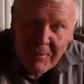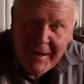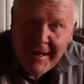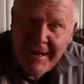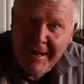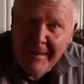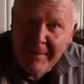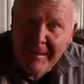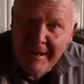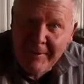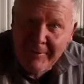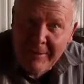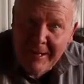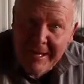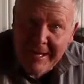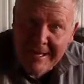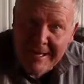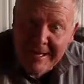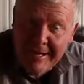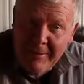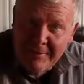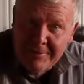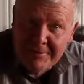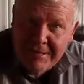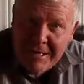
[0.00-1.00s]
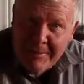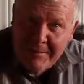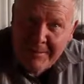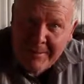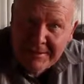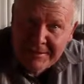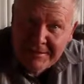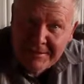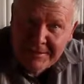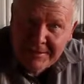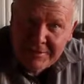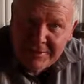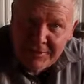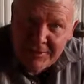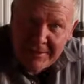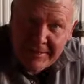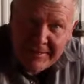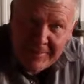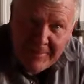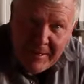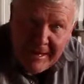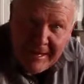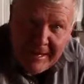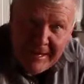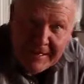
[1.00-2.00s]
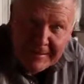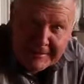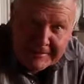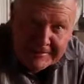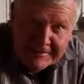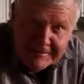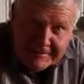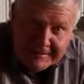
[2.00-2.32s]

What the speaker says: where the bloody hell's that biscuit joiner, Mark?